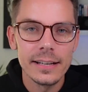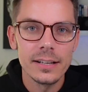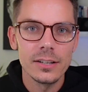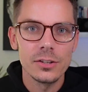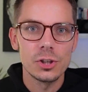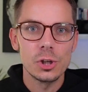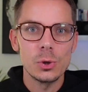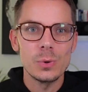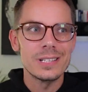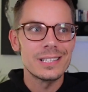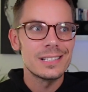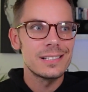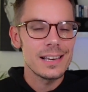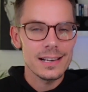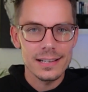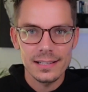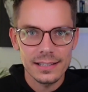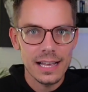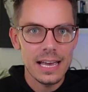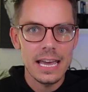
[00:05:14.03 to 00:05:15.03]
to a
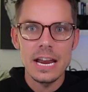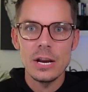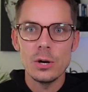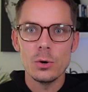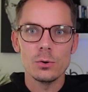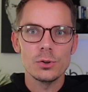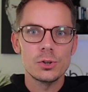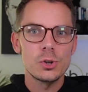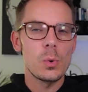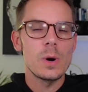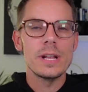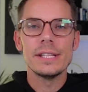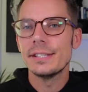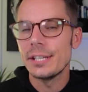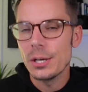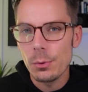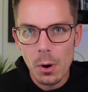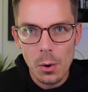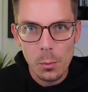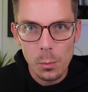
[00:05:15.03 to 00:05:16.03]
16 or
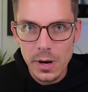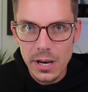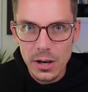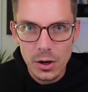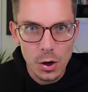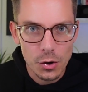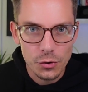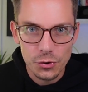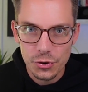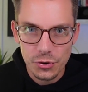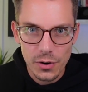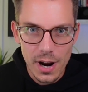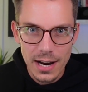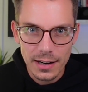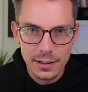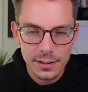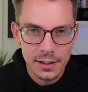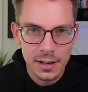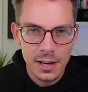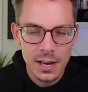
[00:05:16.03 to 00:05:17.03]
21 week contract,